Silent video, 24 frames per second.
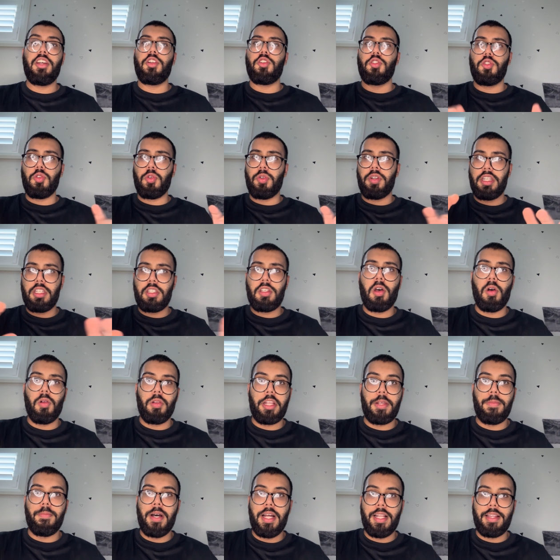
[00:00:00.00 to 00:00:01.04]
during this
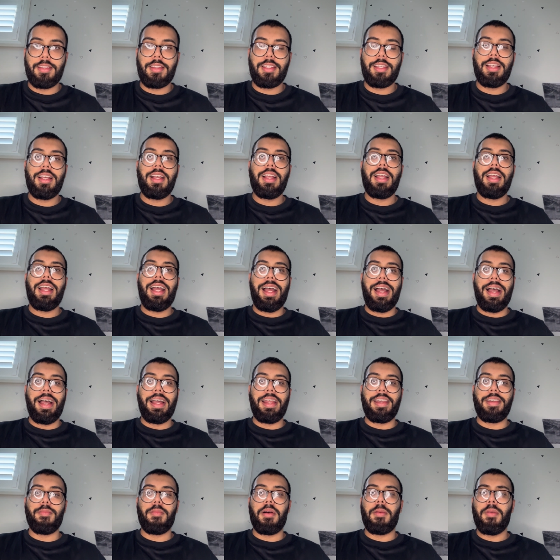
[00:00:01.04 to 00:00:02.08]
holy month.
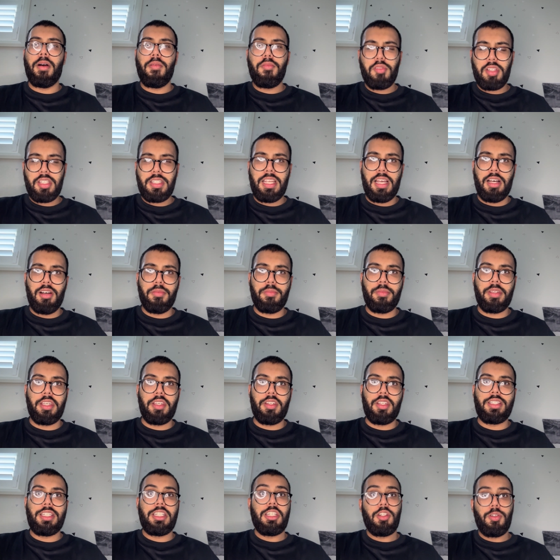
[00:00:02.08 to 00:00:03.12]
And my mum would tell
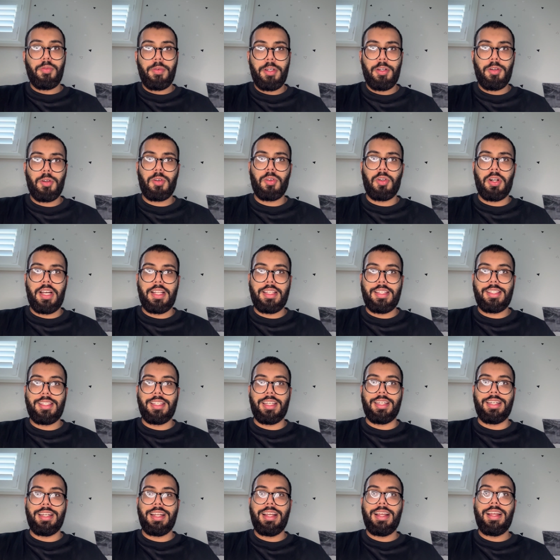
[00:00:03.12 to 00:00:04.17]
me, did you read the Quran,
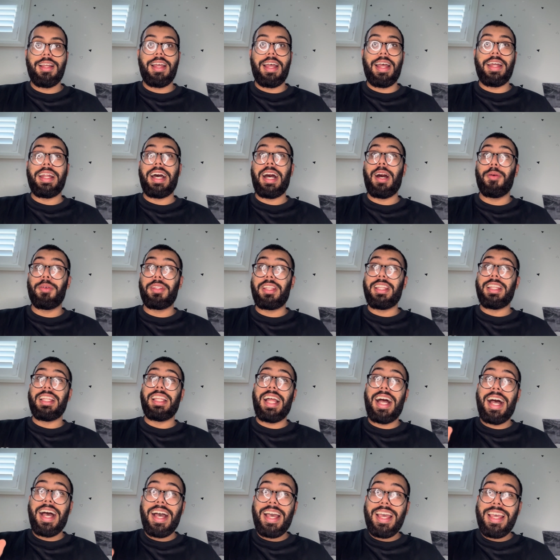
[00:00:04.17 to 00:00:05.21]
son? And I would
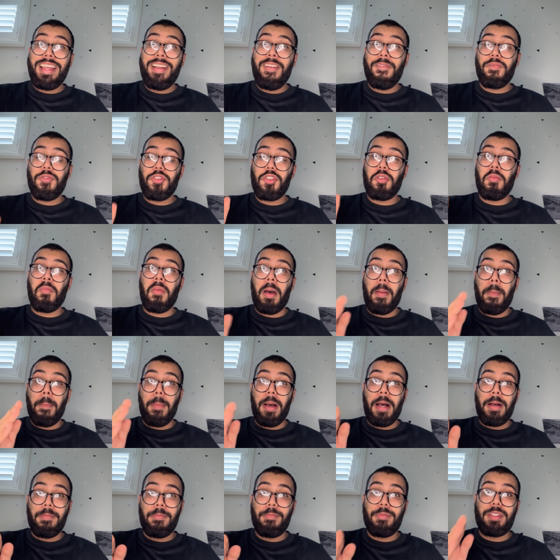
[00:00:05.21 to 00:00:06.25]
lie to my
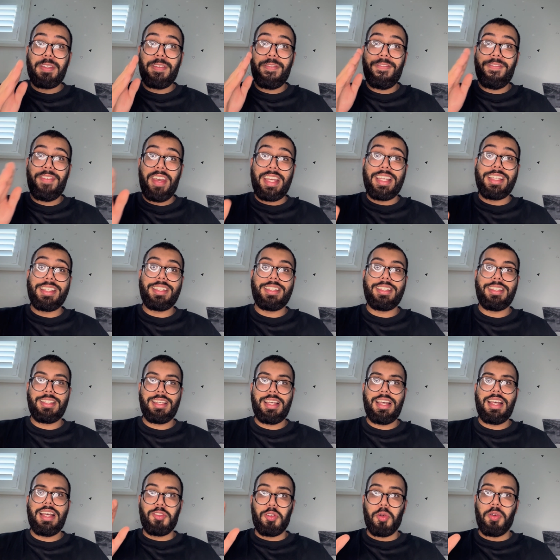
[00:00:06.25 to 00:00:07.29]
mum's face
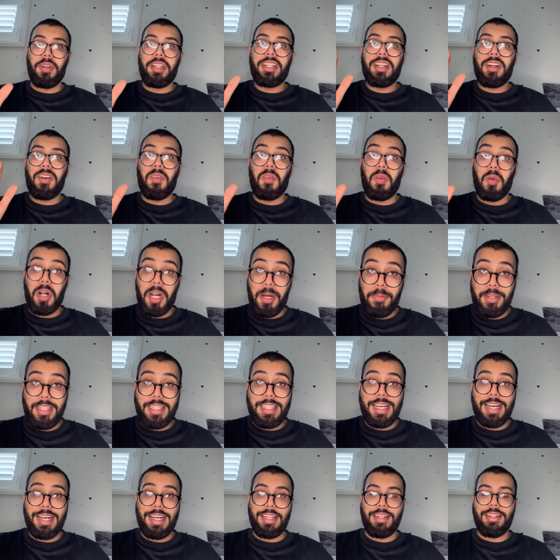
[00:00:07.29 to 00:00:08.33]
during
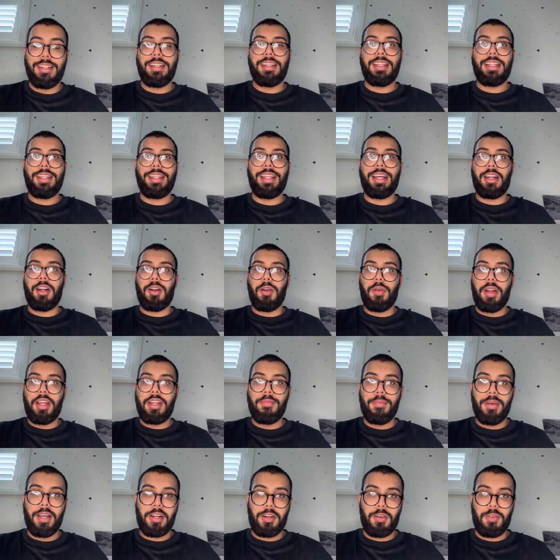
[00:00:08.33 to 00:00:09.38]
Ramadan that I
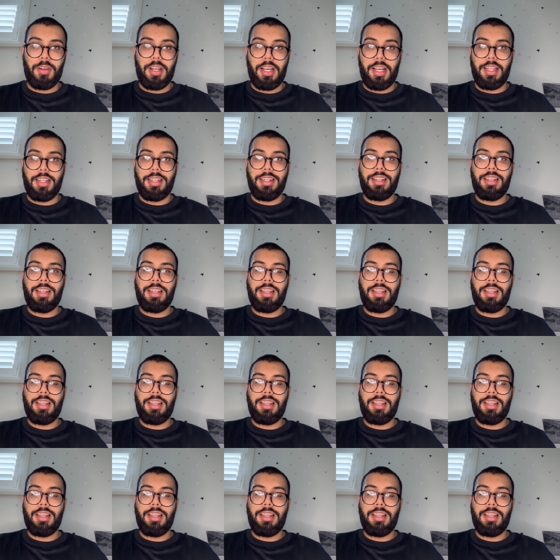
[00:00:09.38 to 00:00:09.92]
read my Quran.